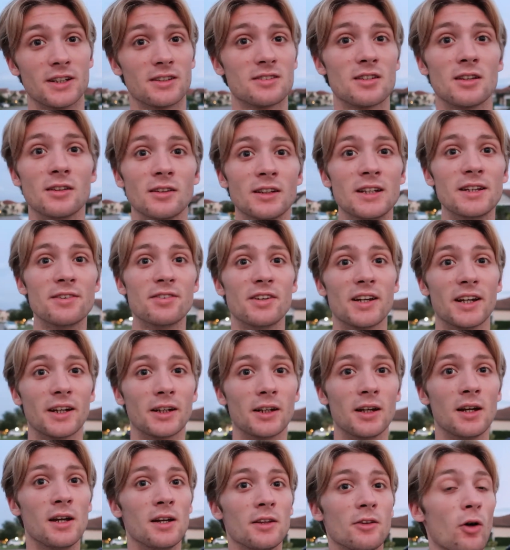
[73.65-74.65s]
It's a
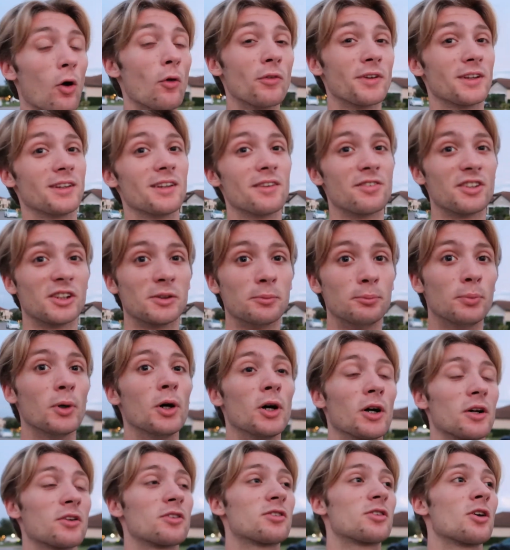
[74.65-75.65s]
living, the only living
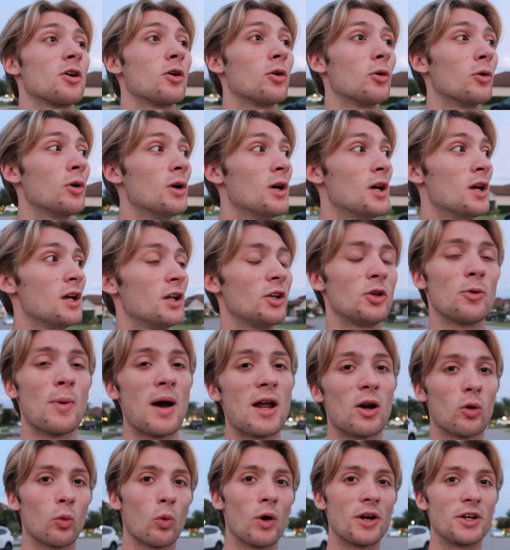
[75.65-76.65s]
book. So no
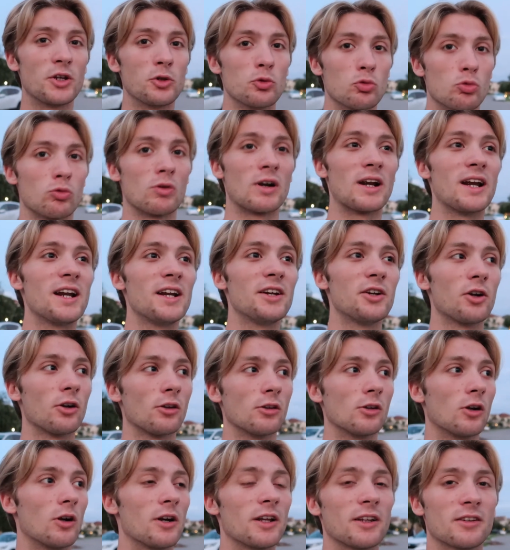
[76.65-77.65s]
matter what you read, you're
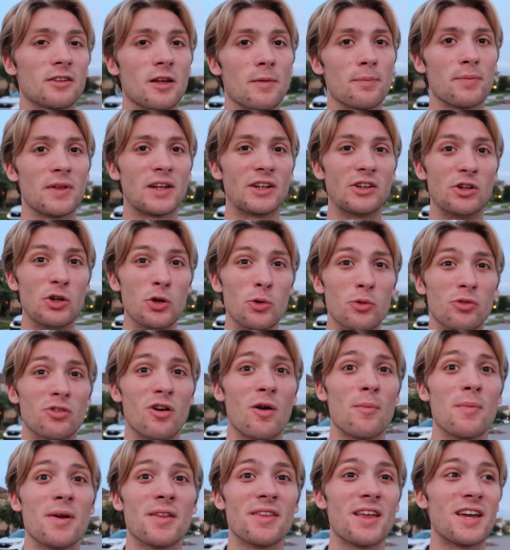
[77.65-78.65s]
learning something new
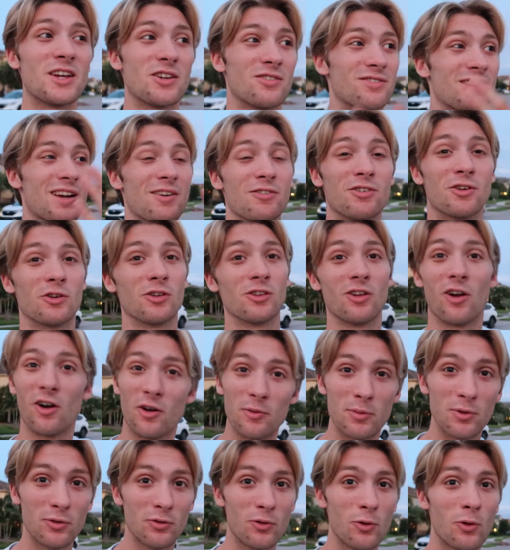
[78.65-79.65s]
from it that you've never
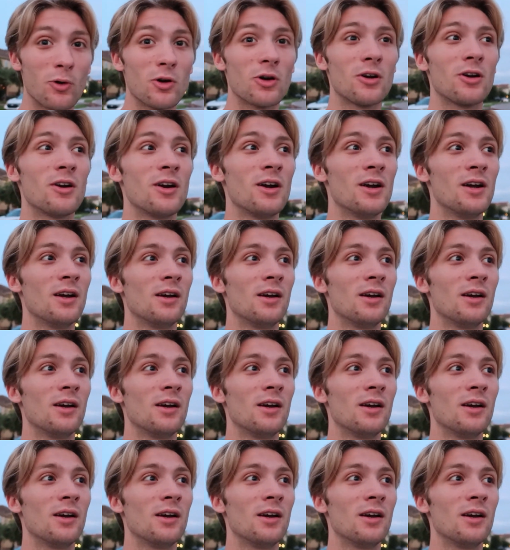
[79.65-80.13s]
learned before.